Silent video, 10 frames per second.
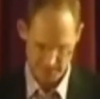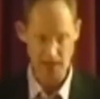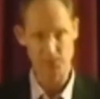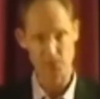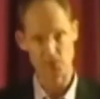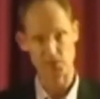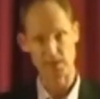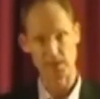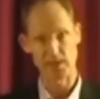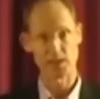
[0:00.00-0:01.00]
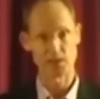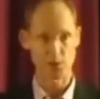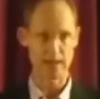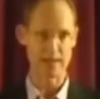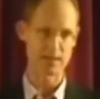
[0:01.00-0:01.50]
conversely,
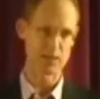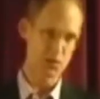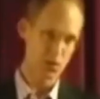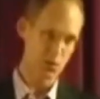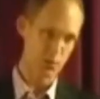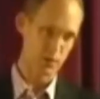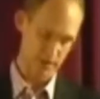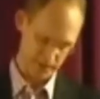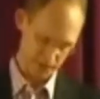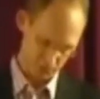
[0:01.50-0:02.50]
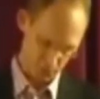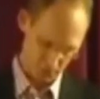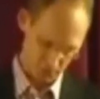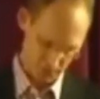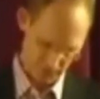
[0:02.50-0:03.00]
locating the joke work at the
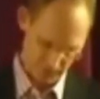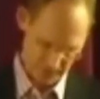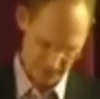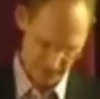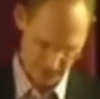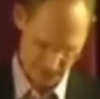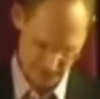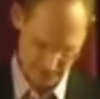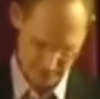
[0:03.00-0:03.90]
core of ideology.